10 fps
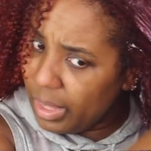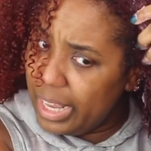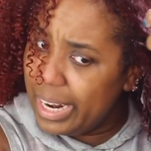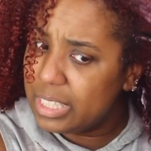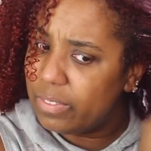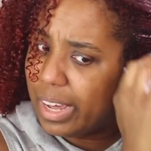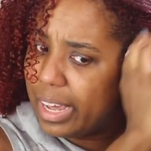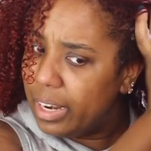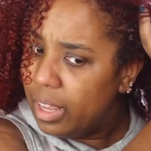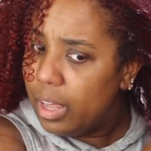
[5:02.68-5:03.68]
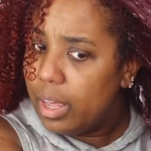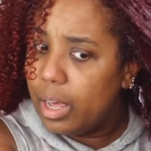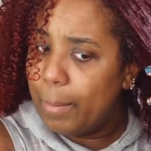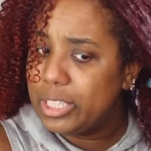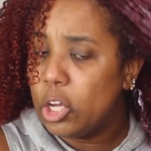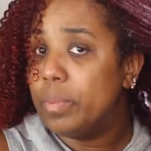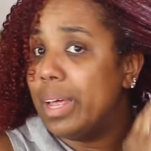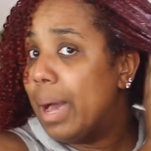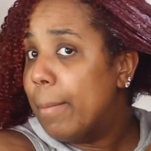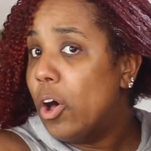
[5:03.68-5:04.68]
and that's fine. I'm hoping
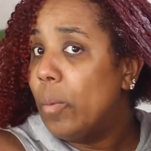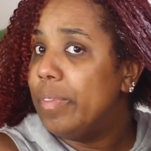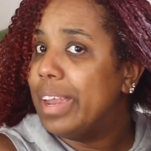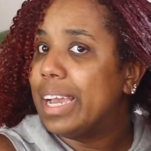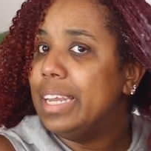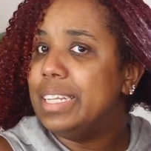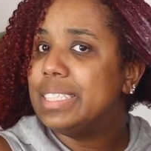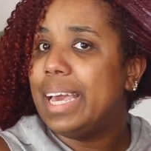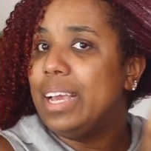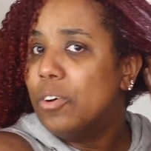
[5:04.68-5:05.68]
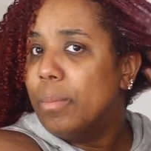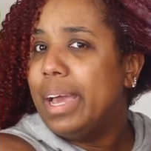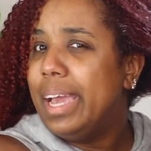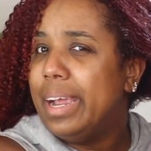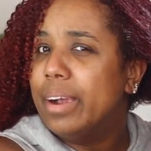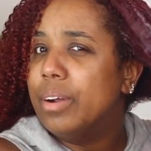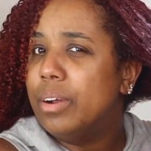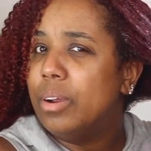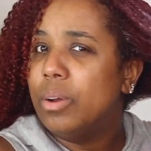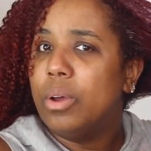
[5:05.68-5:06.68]
that I can detangle my
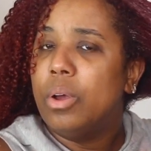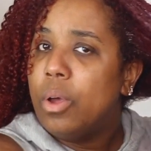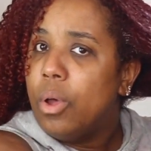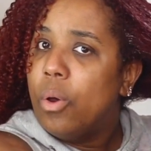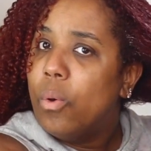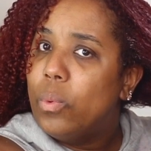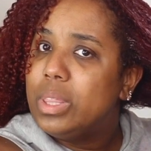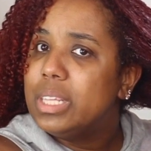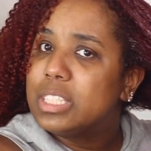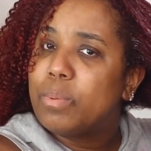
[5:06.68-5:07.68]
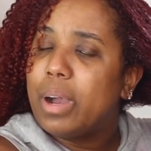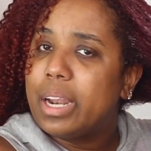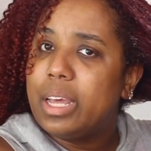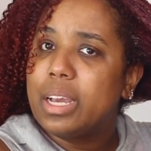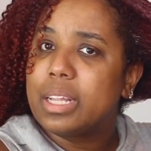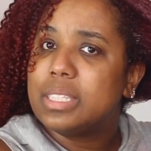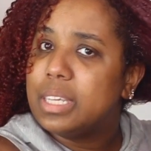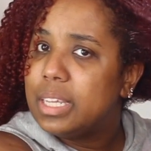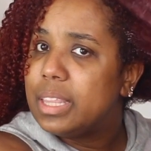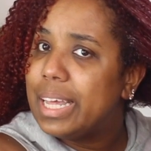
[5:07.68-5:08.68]
hair with this product.
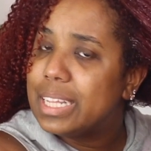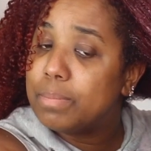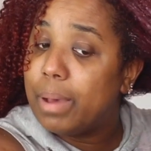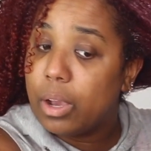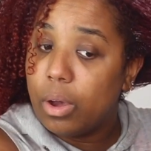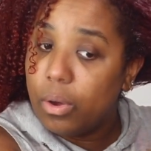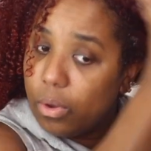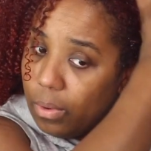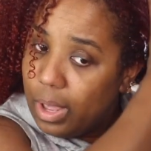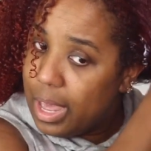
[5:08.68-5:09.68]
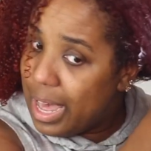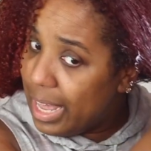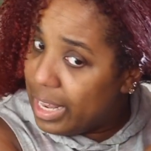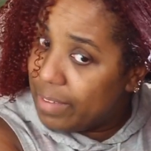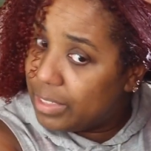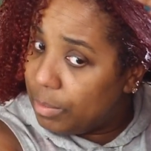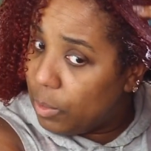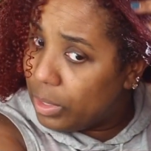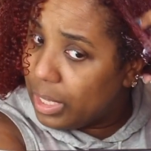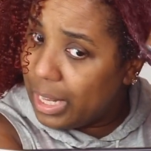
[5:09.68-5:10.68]
That's my goal. I love
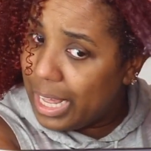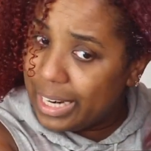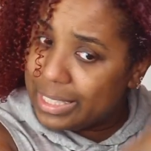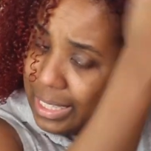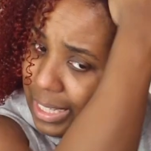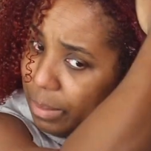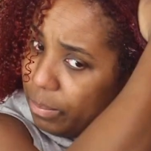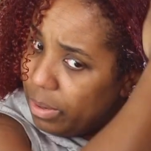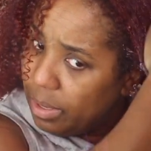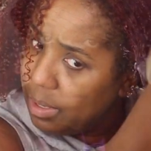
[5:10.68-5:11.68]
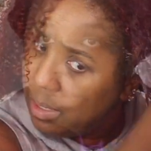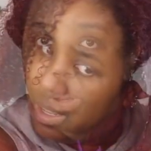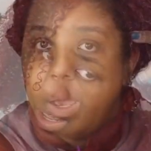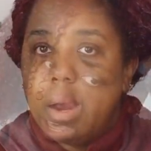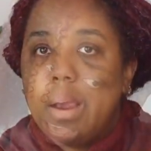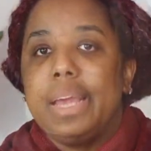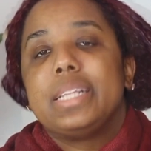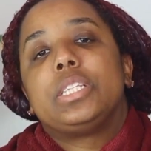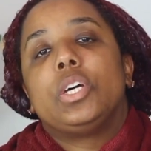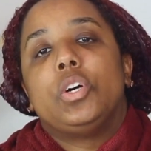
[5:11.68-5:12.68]
something with a lot of slip. All
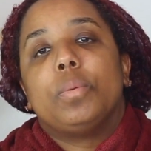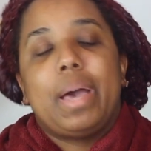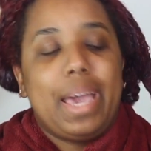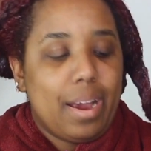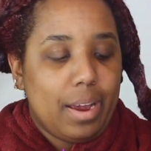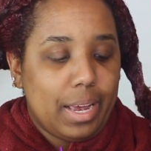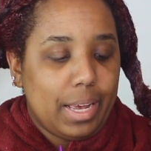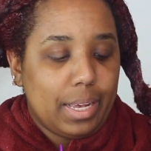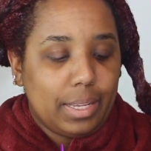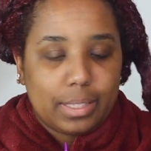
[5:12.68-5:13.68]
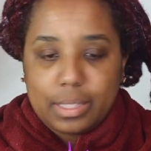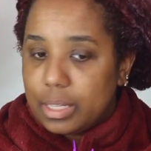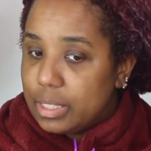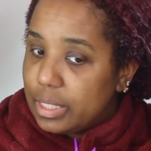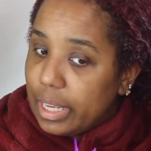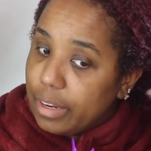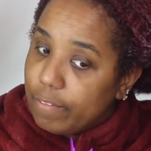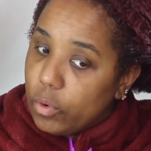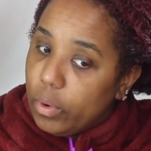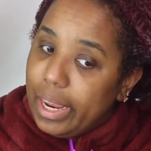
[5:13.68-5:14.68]
right, so my hair has set
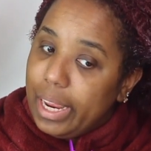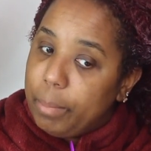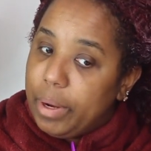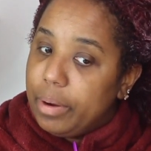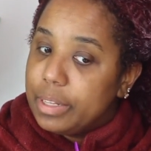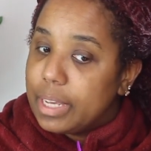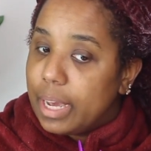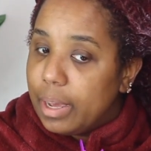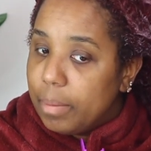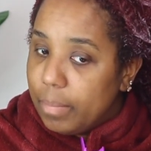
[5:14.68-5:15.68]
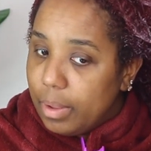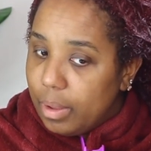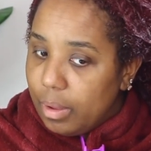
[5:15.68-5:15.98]
for a period of time.